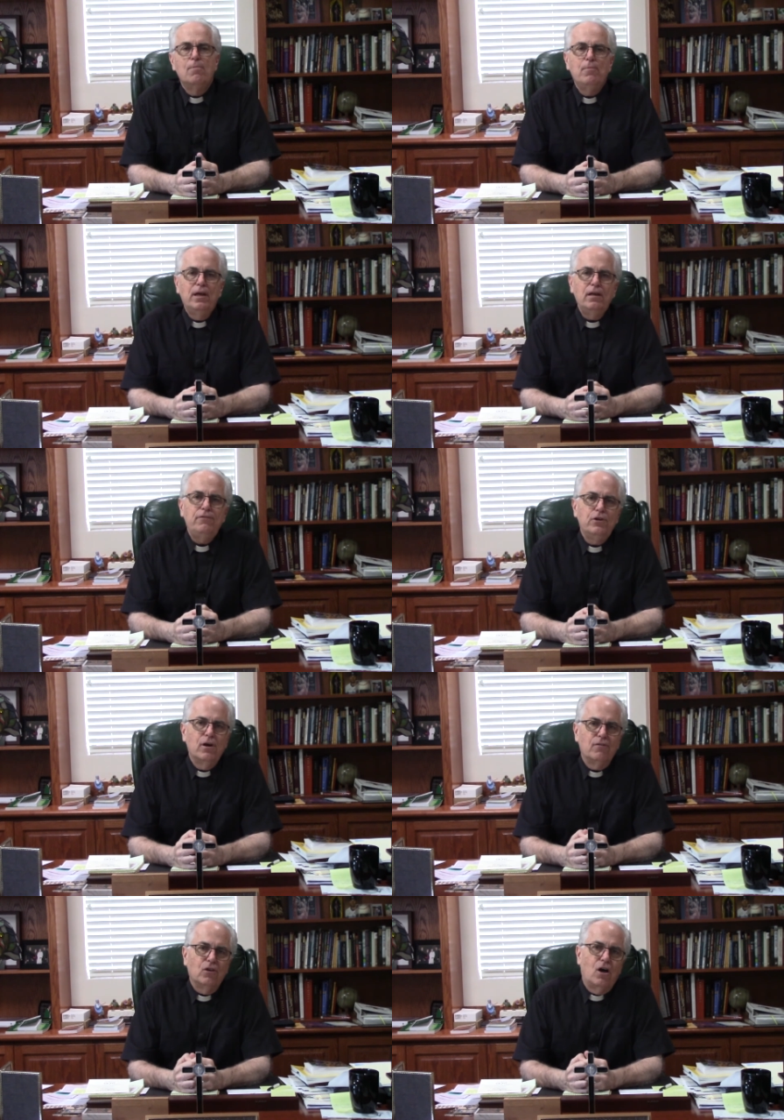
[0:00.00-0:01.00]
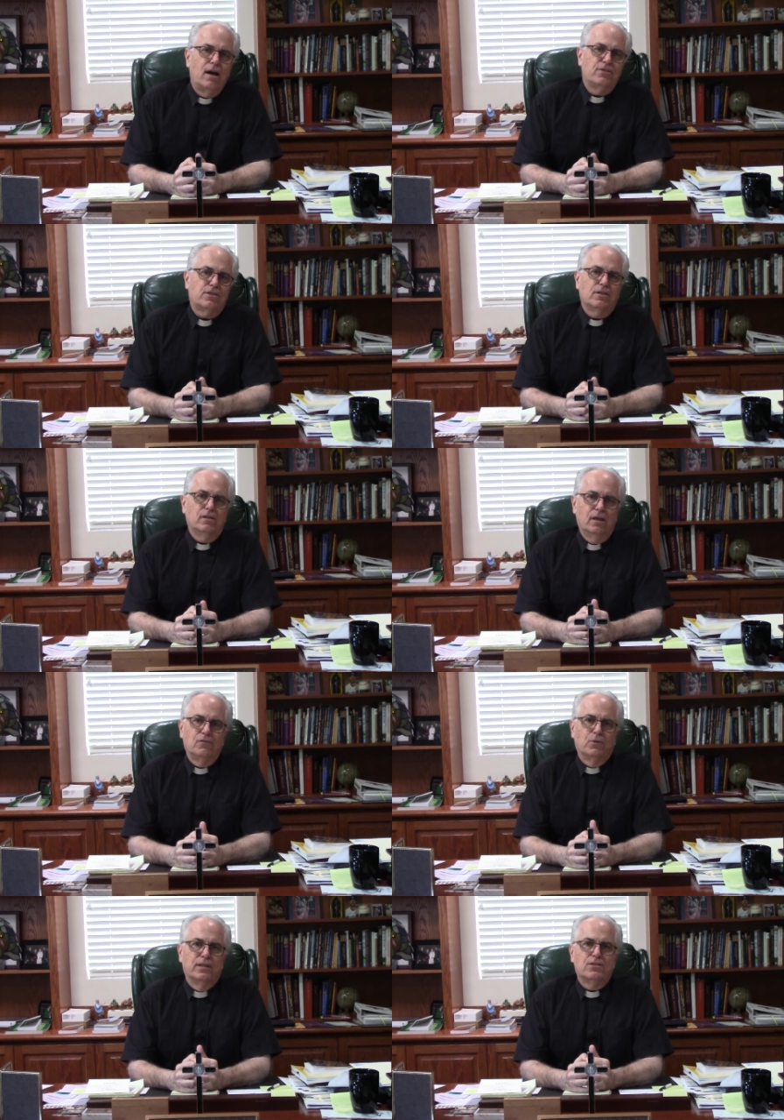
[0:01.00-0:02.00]
many of you have lost
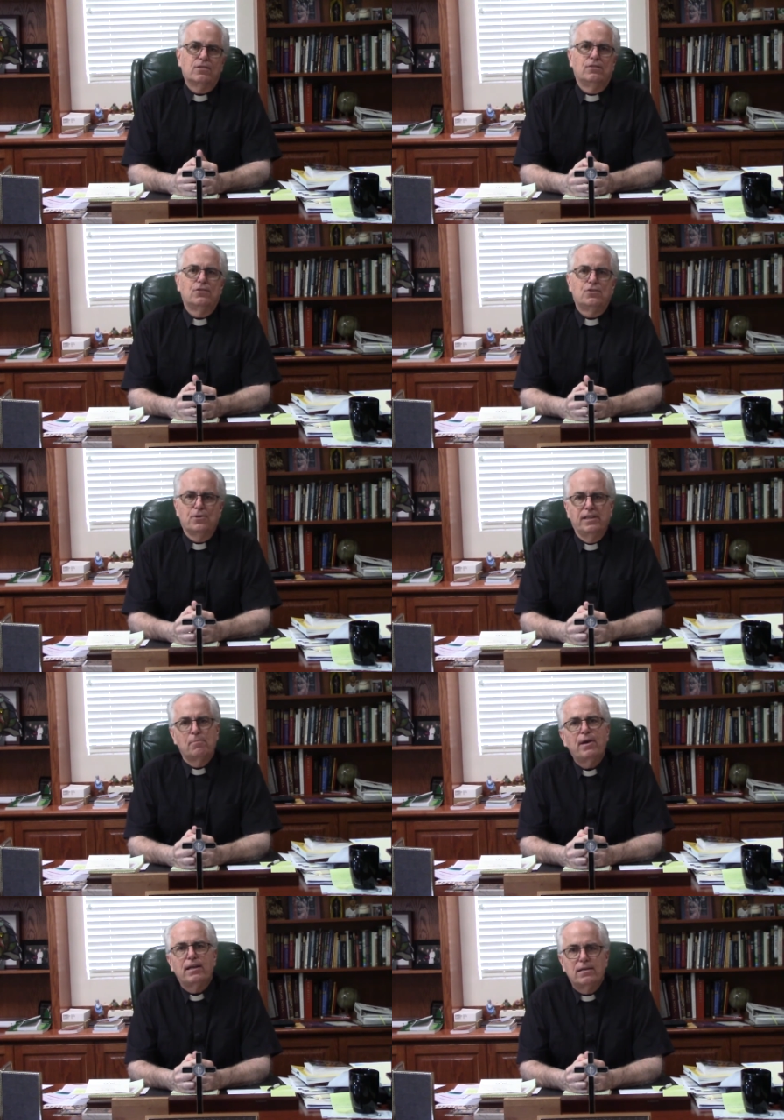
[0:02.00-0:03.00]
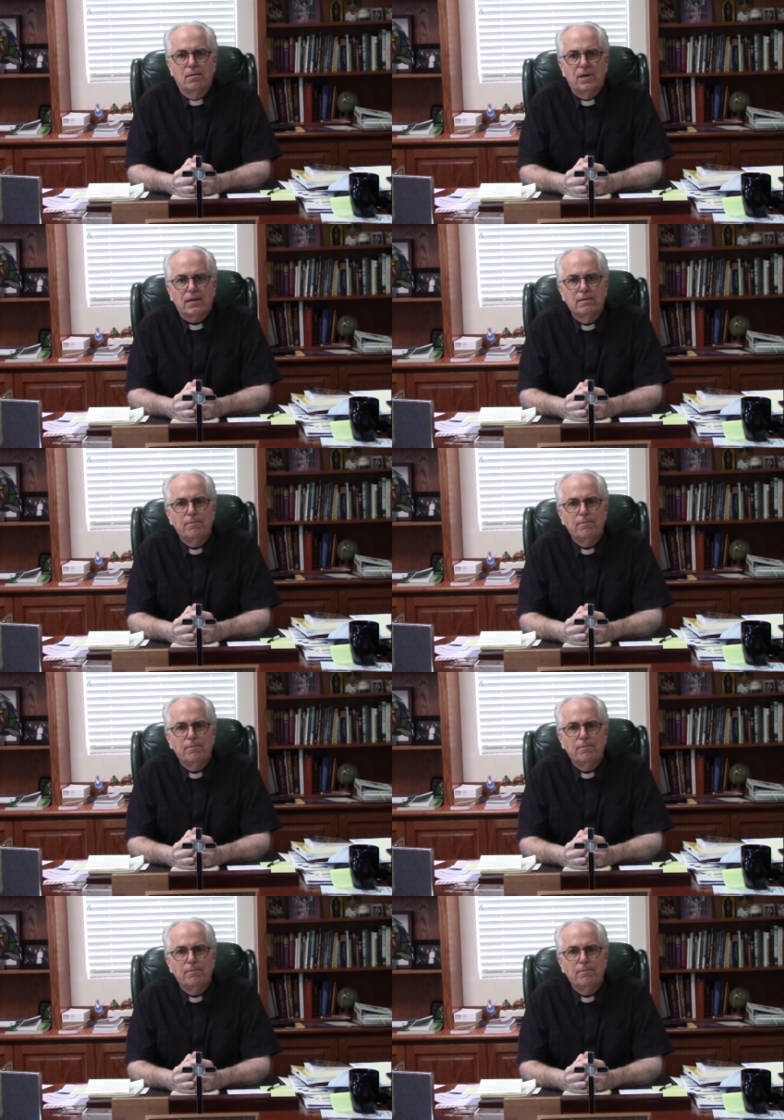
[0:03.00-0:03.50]
loved ones during the pandemic,